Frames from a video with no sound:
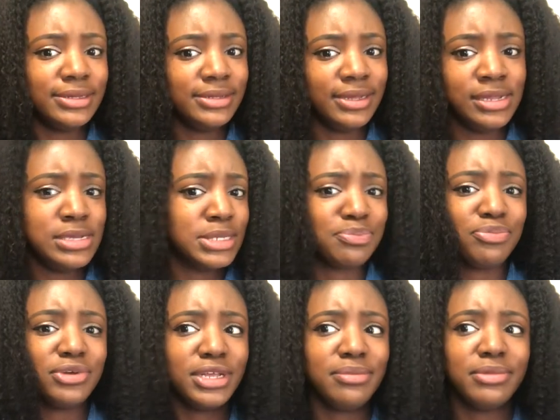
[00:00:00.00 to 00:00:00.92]
and it's
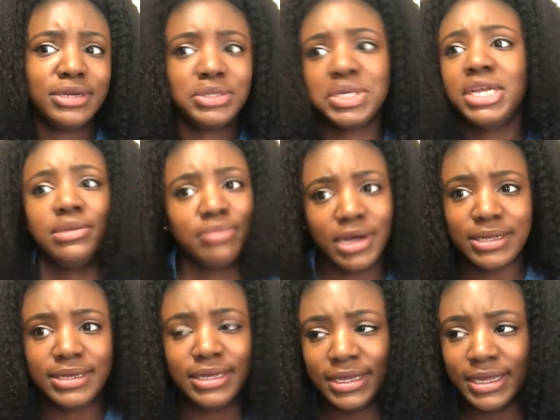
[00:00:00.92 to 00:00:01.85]
pretty much
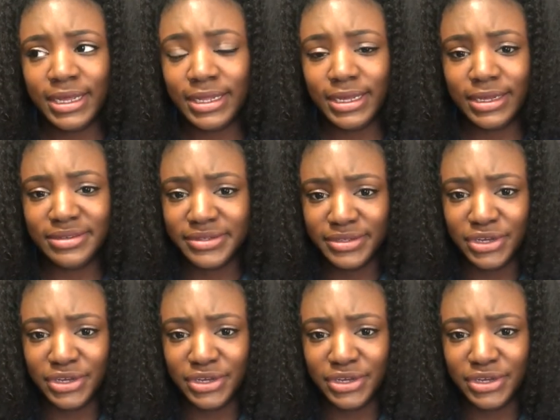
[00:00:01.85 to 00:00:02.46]
anybody can get in,